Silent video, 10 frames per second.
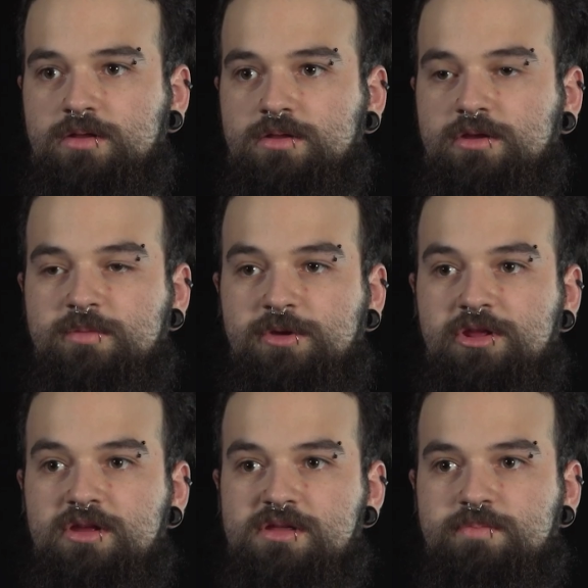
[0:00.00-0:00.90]
The
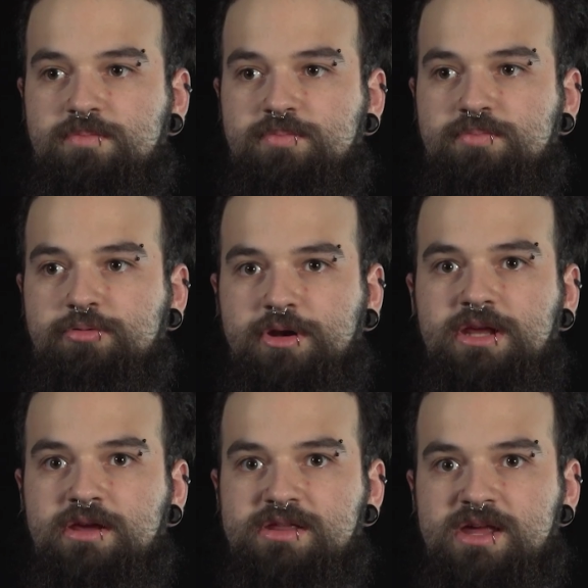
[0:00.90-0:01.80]
community is
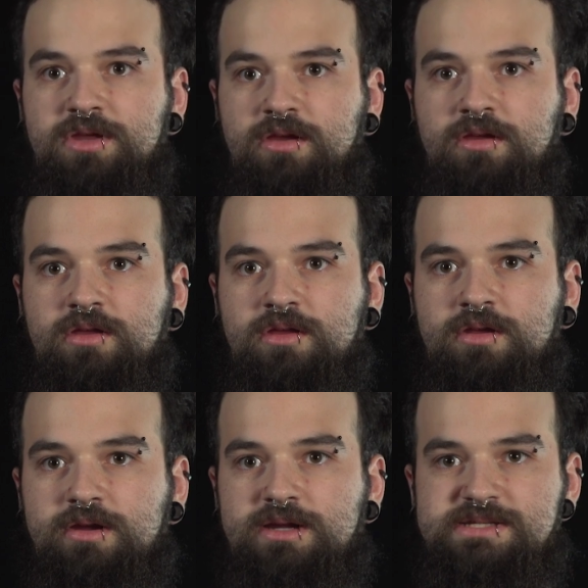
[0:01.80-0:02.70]
pretty accepting.
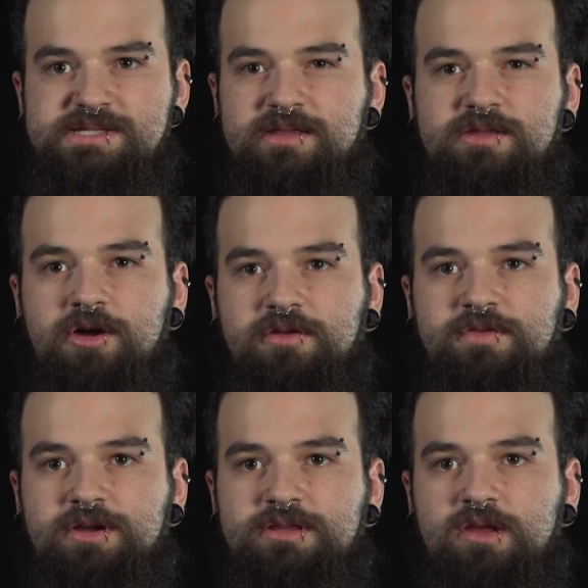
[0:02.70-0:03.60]
It's not a
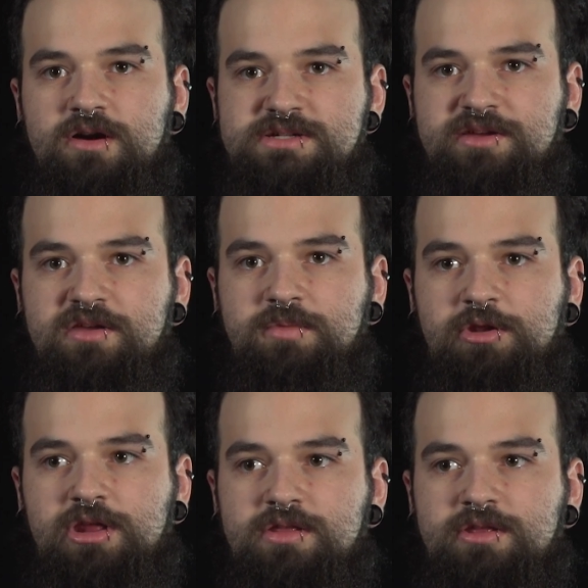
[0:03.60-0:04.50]
very toxic
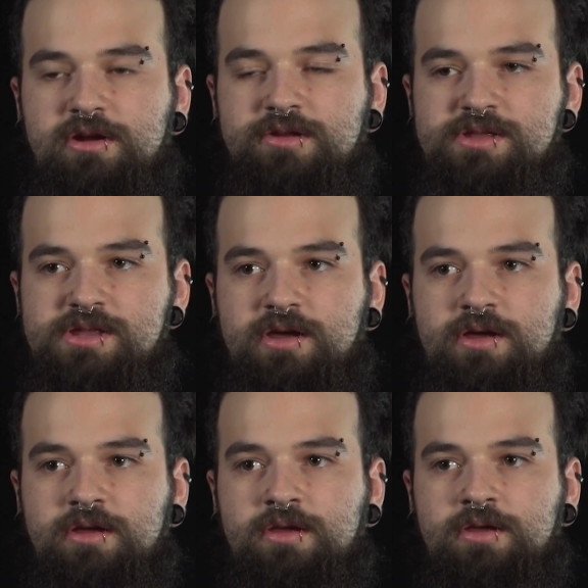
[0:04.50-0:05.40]
community. There's
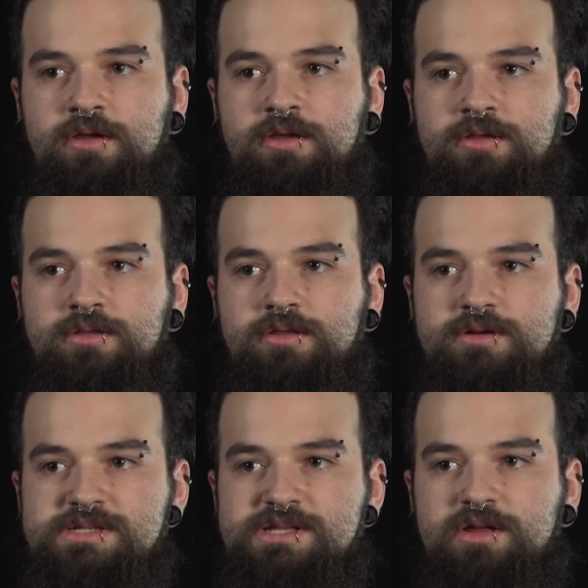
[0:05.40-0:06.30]
a
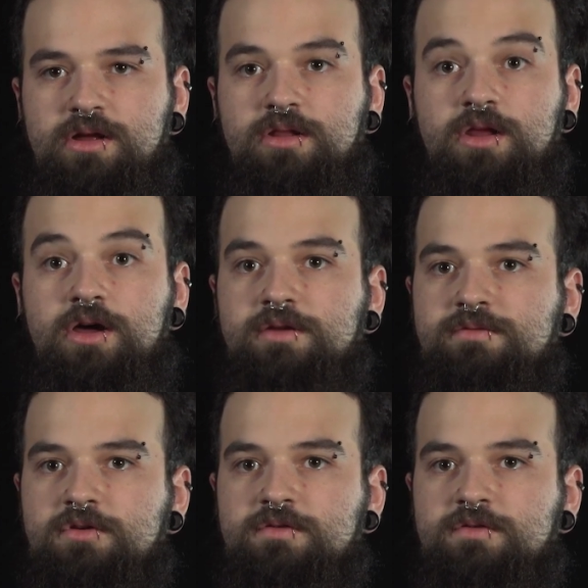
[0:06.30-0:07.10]
lot of new